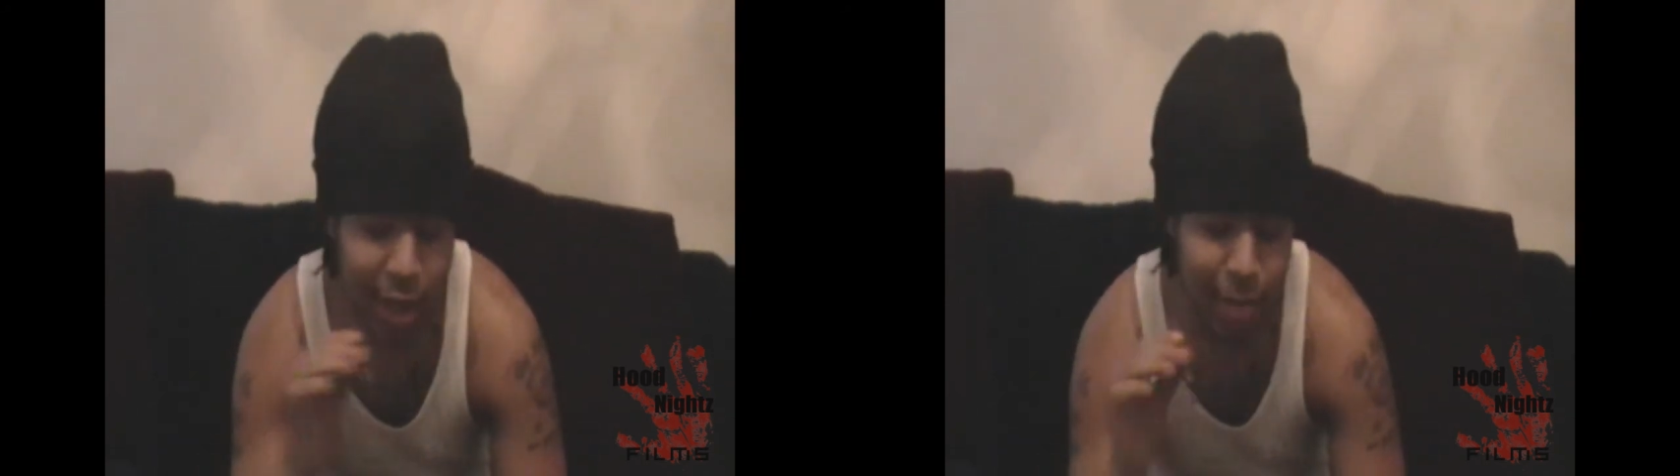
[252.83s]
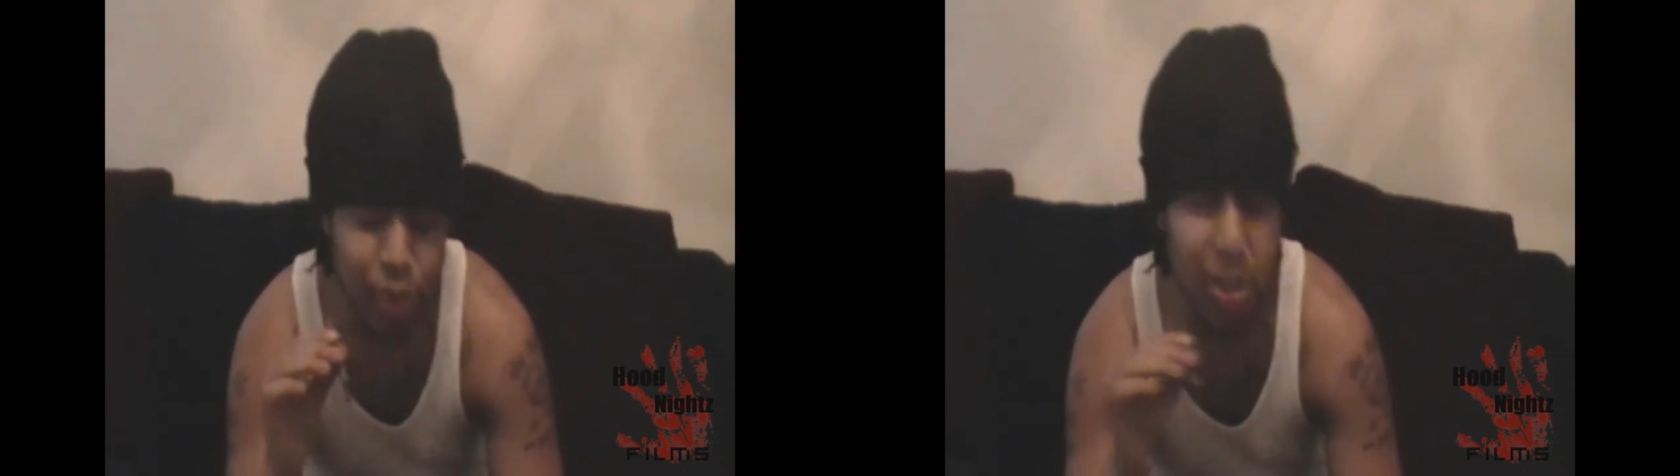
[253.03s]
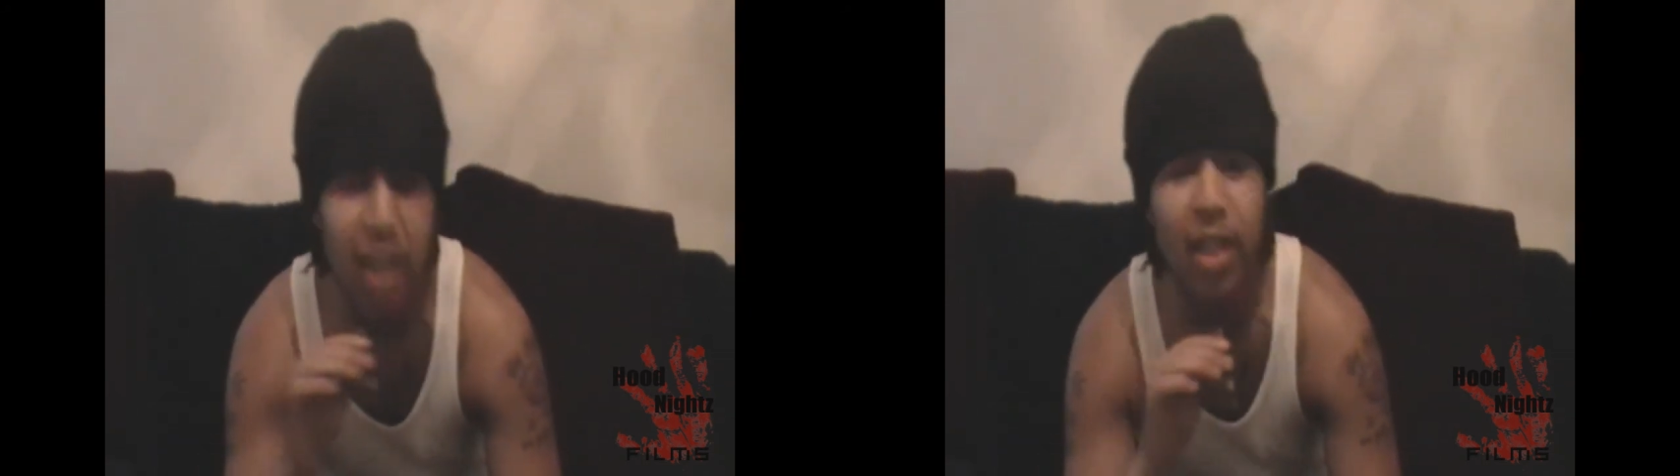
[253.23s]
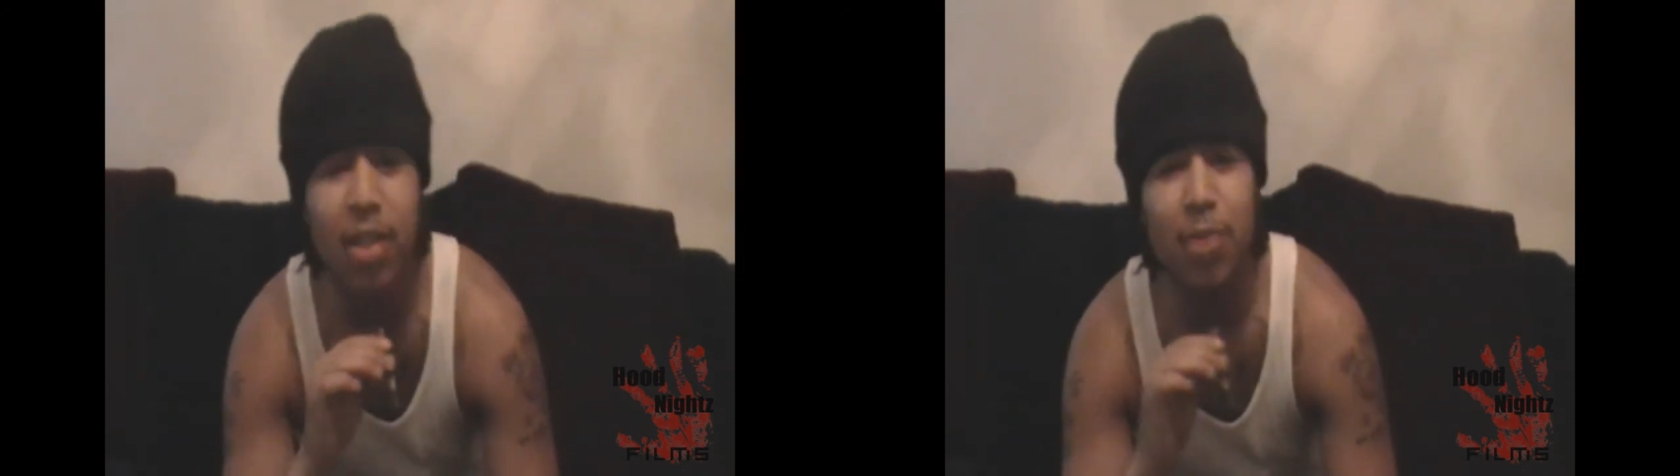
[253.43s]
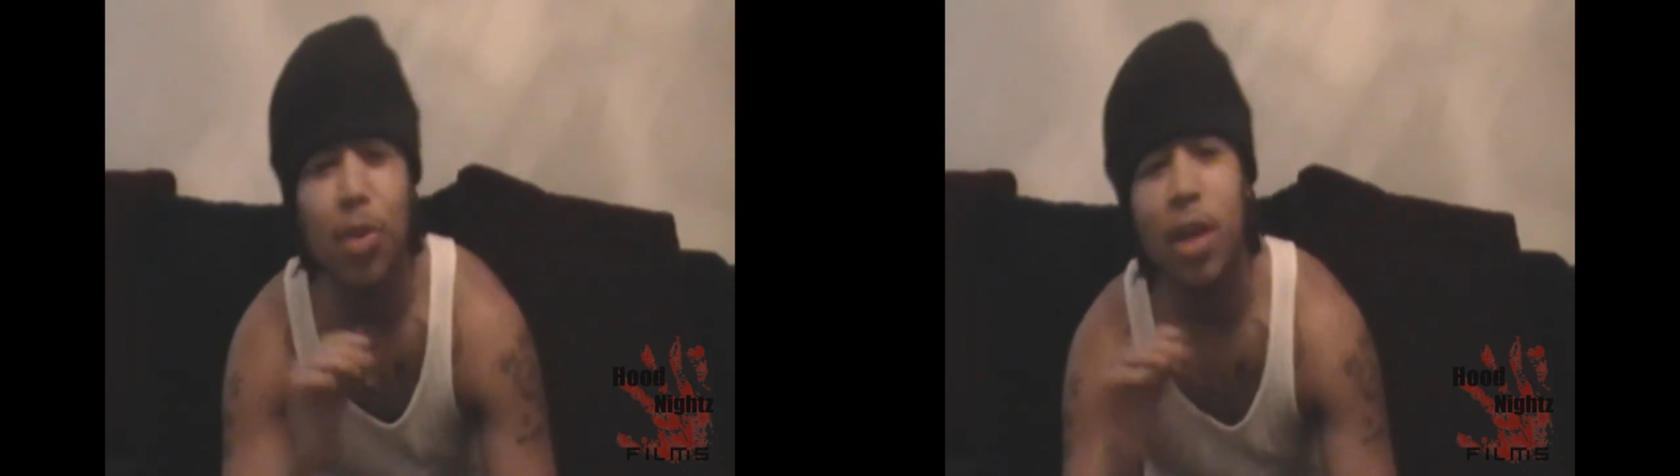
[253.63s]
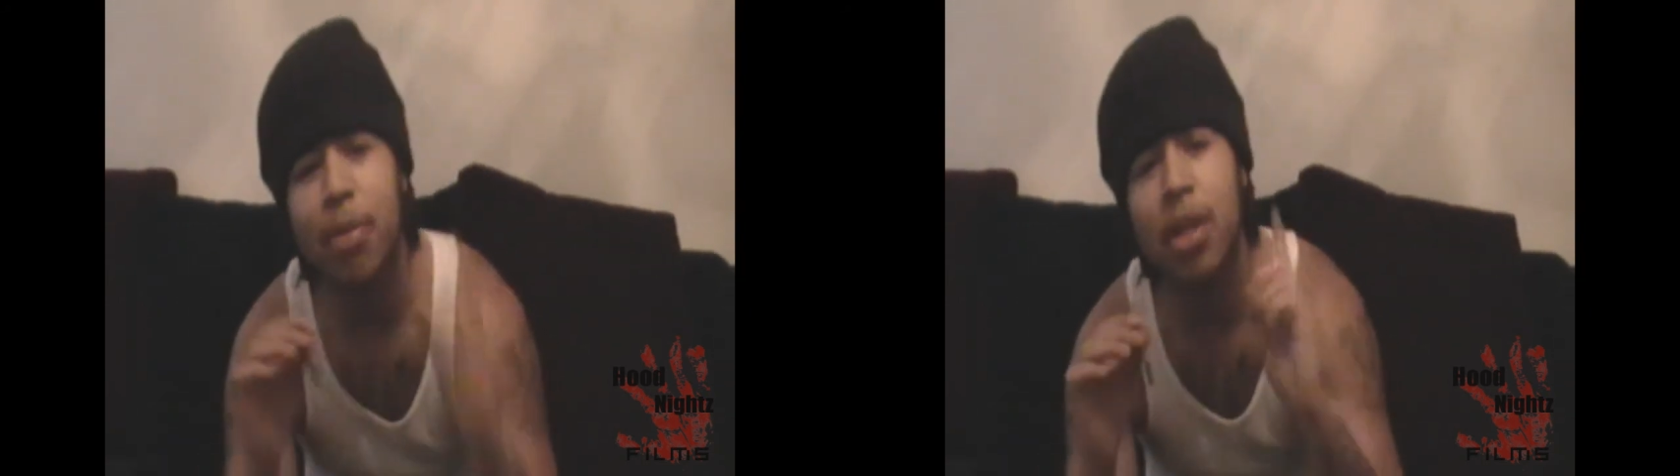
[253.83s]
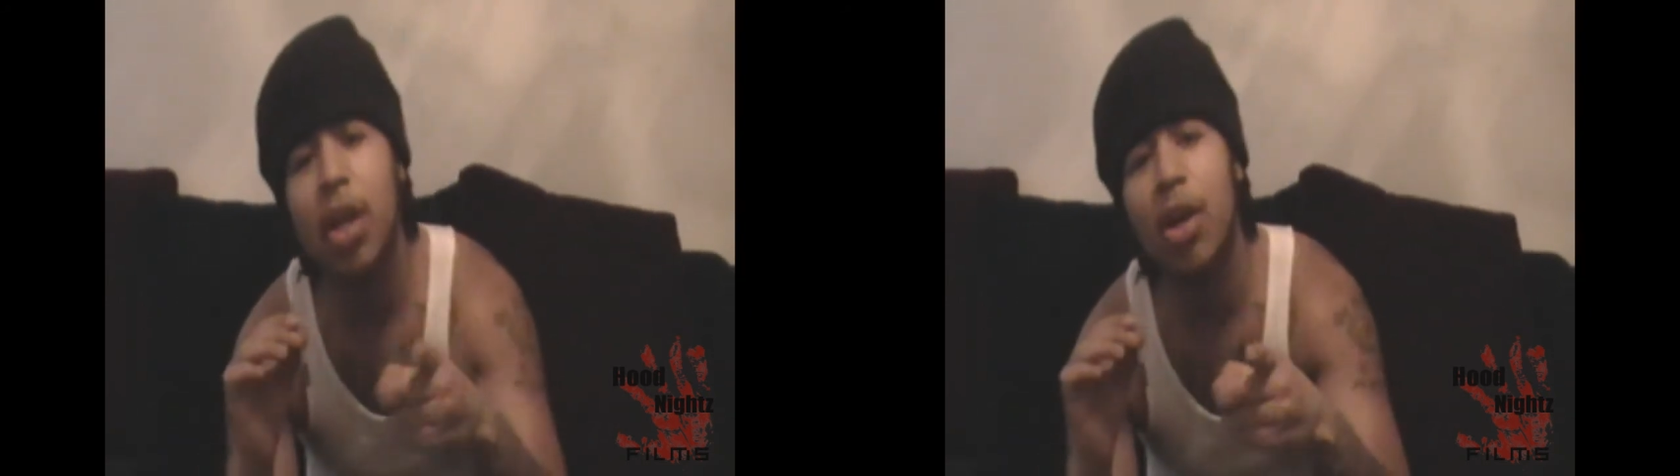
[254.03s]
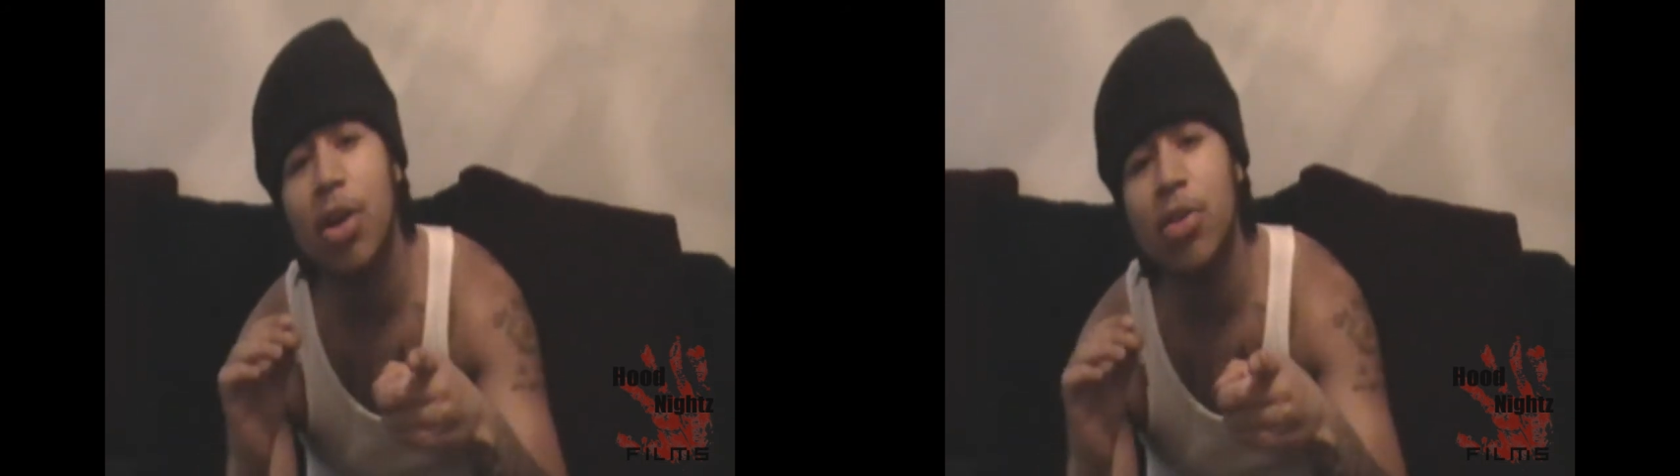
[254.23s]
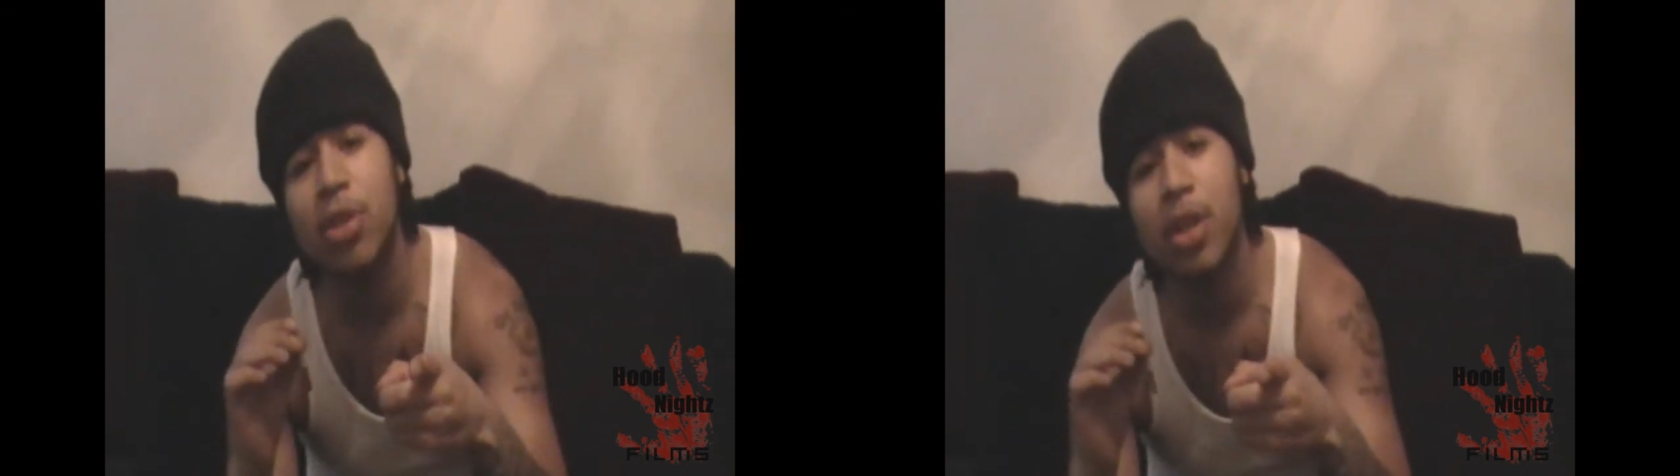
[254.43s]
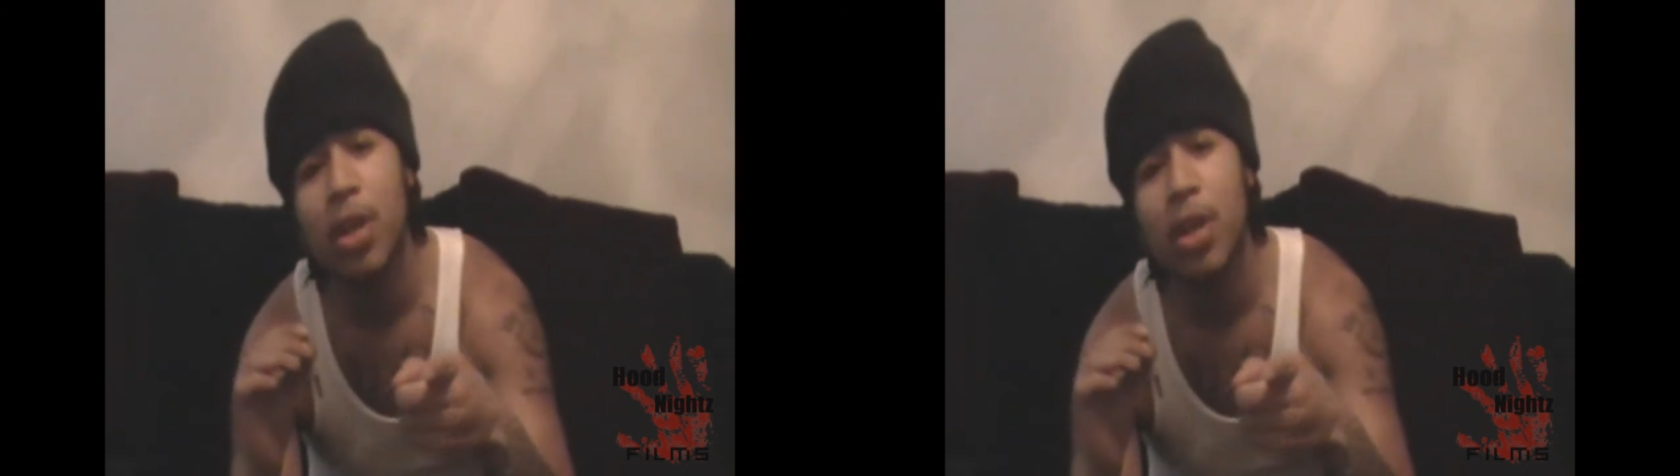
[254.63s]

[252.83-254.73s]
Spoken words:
A couple niggas. What up, Clone?